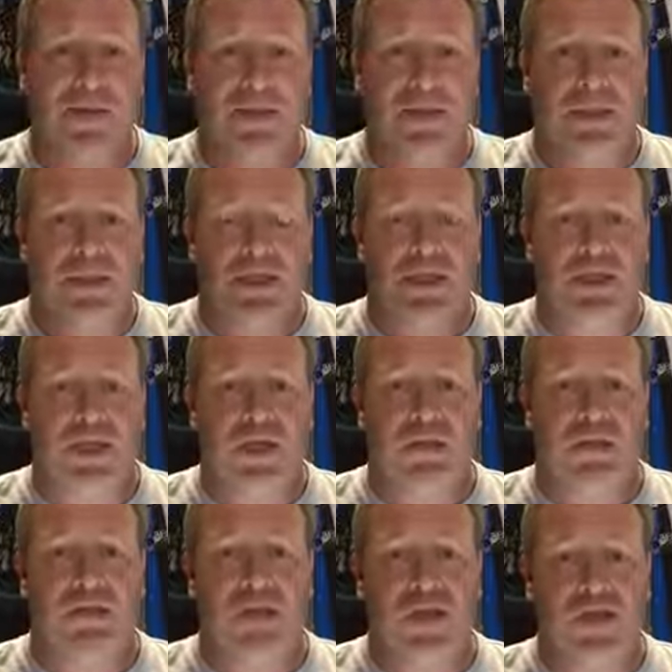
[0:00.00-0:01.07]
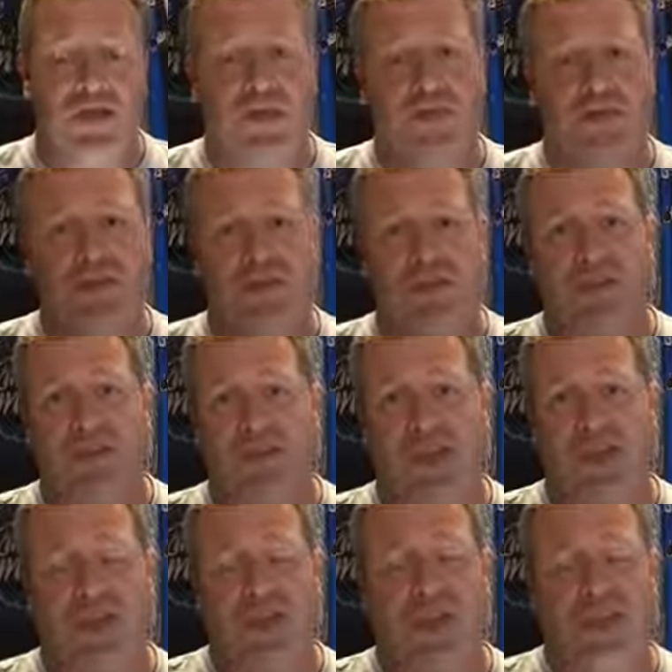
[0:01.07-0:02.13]
So first off, we'd just like to
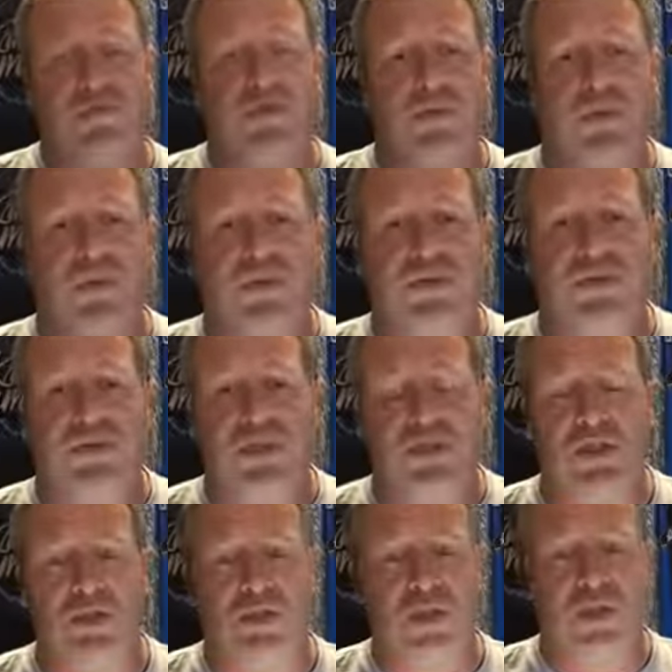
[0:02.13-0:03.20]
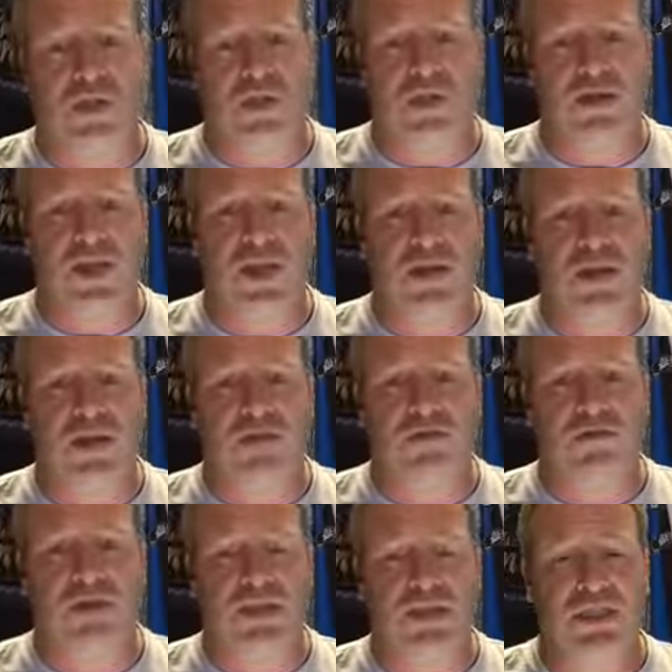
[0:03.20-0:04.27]
thank everyone for the support that we've had
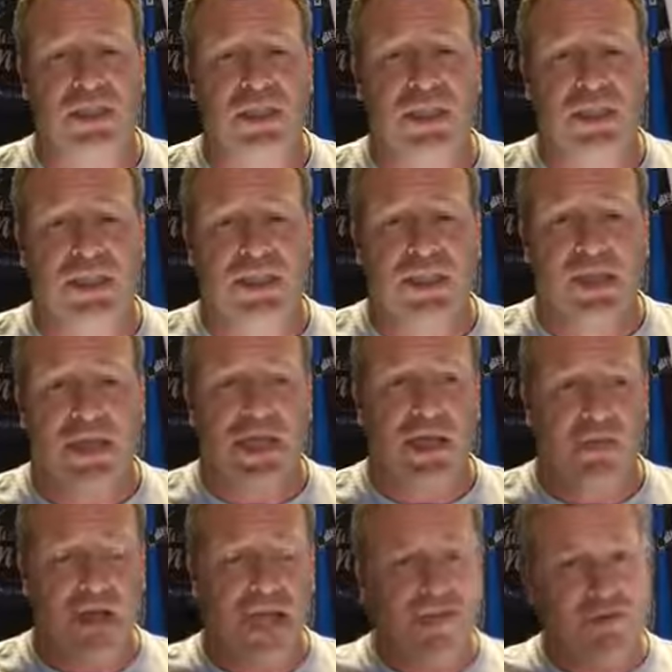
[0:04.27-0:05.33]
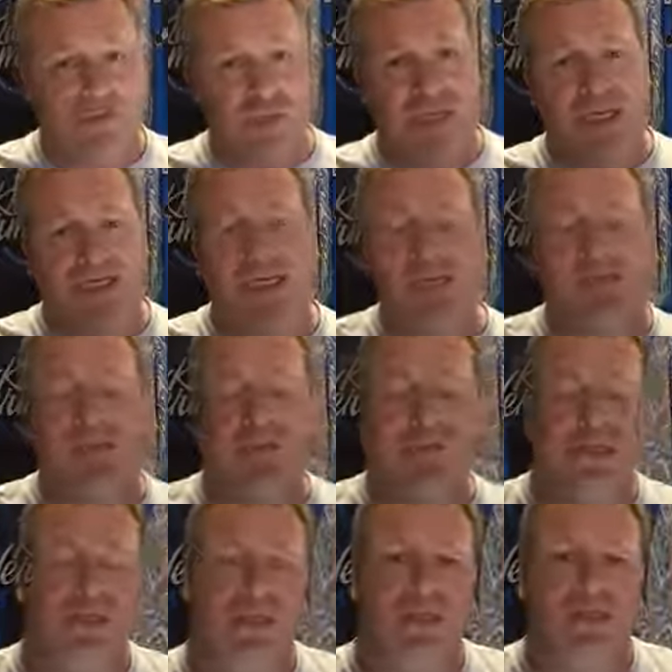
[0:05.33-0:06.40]
recently. We have been a little bit
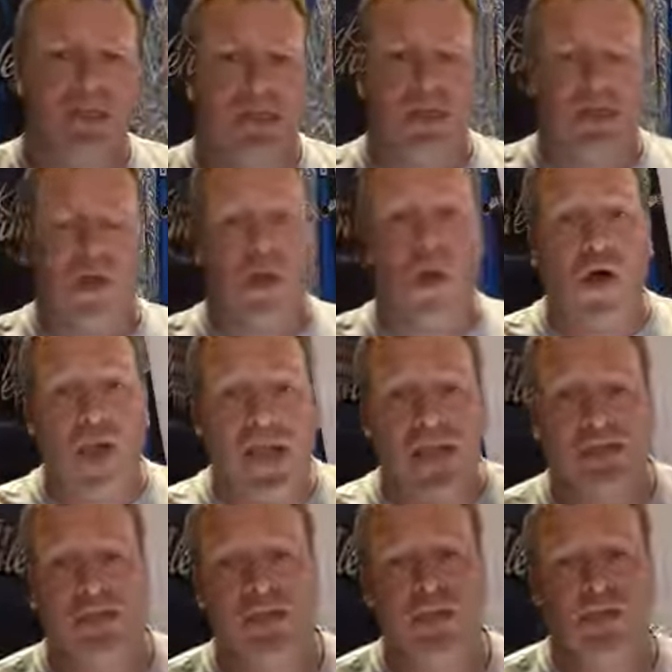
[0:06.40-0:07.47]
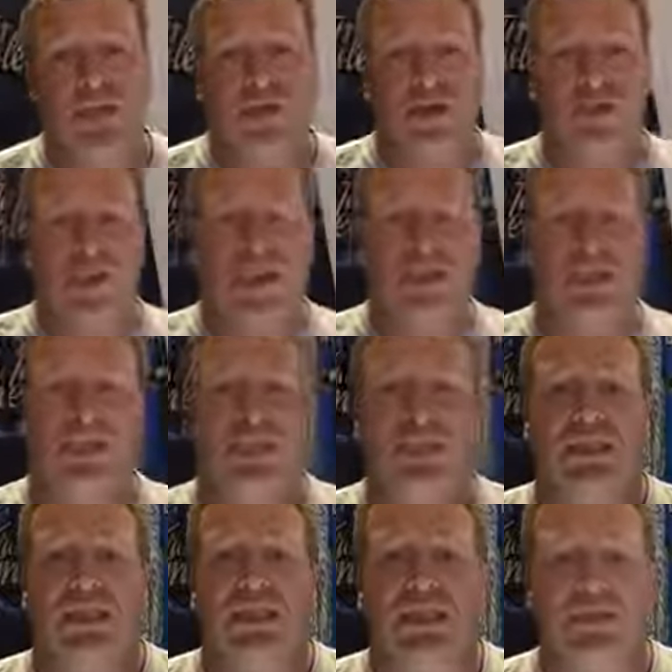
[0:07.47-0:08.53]
quiet of late,
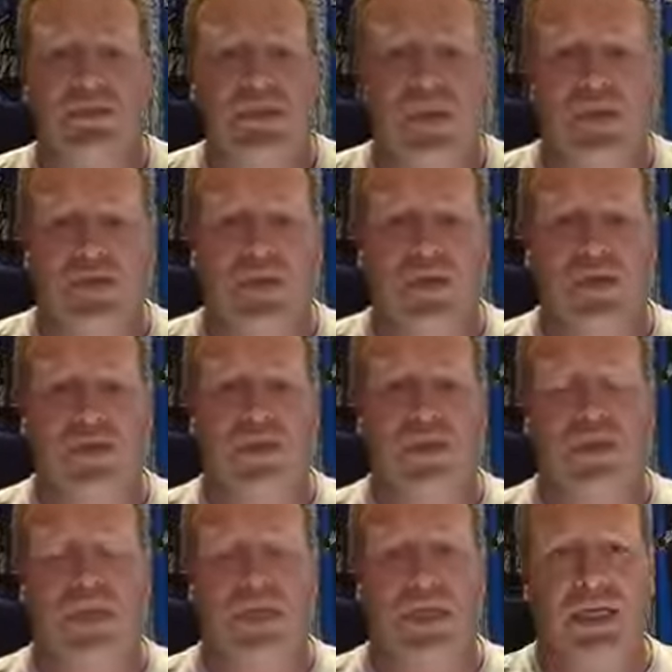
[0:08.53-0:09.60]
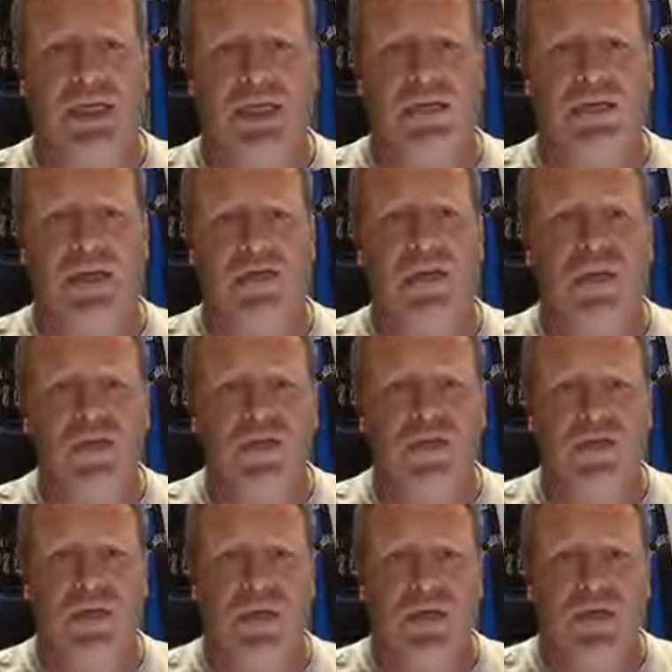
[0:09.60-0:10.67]
mainly because of the move,
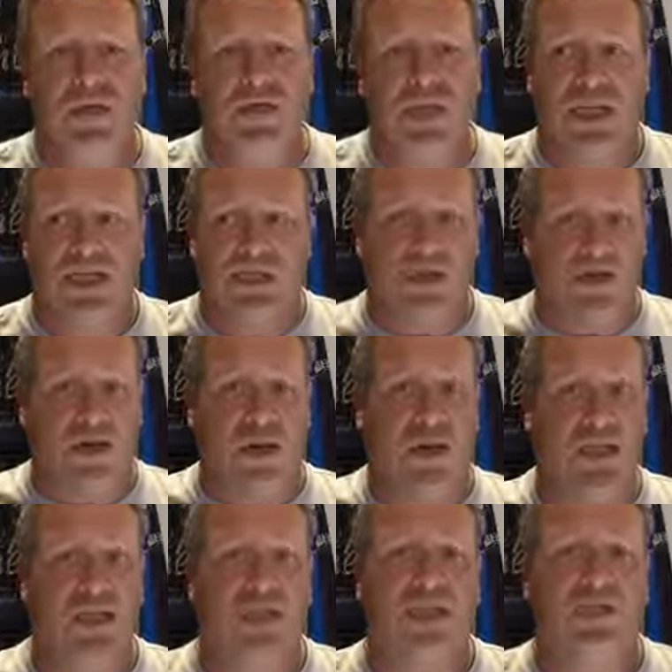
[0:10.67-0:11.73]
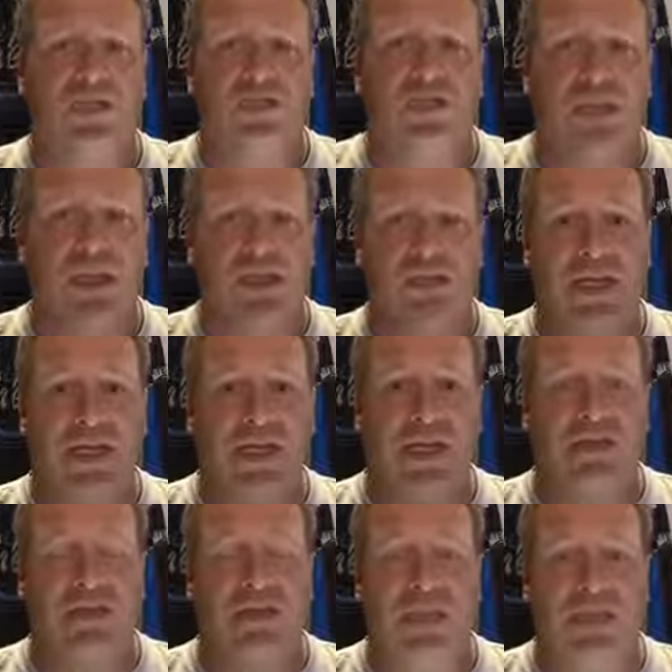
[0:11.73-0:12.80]
plus the fires that have been around here in
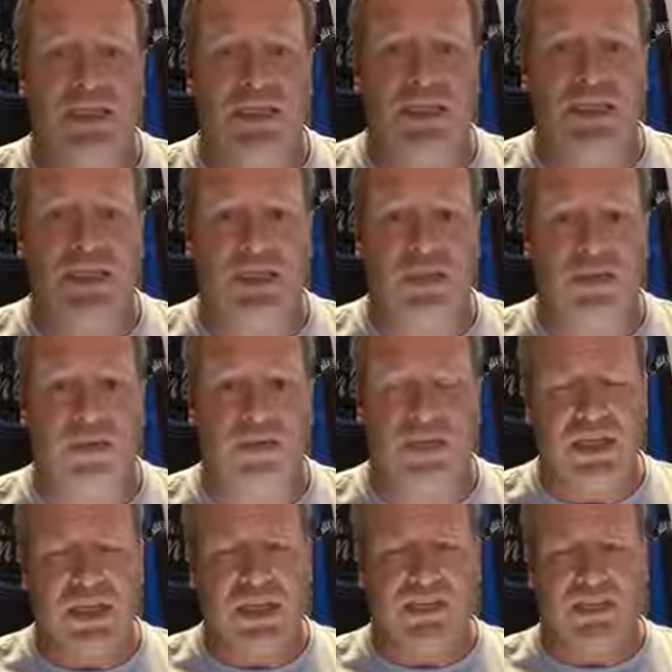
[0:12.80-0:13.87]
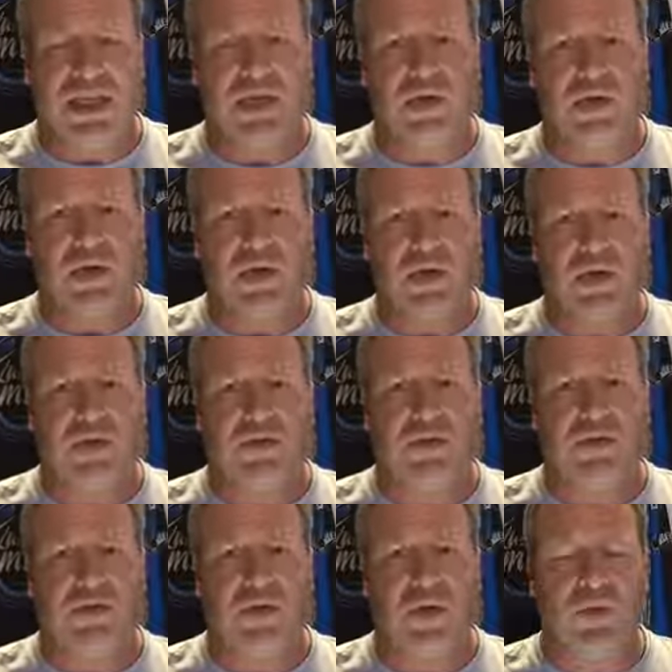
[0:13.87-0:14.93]
Sydney. We did get evacuated one time
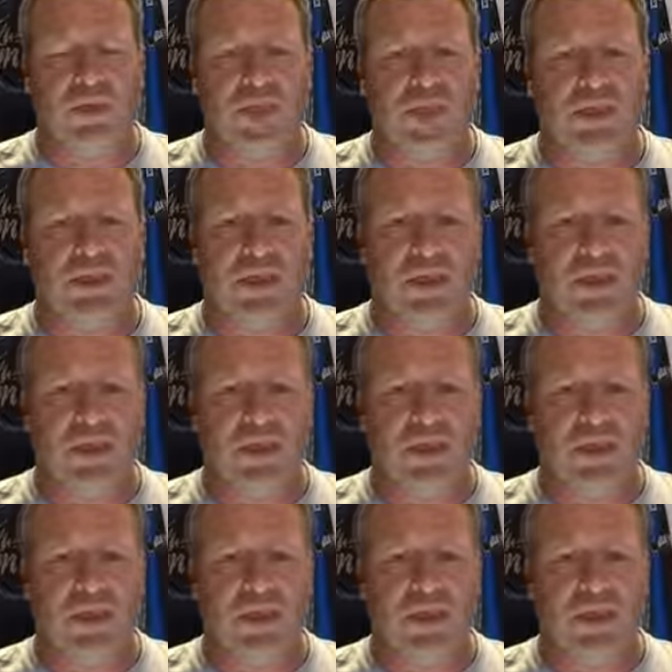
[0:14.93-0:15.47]
where we are, so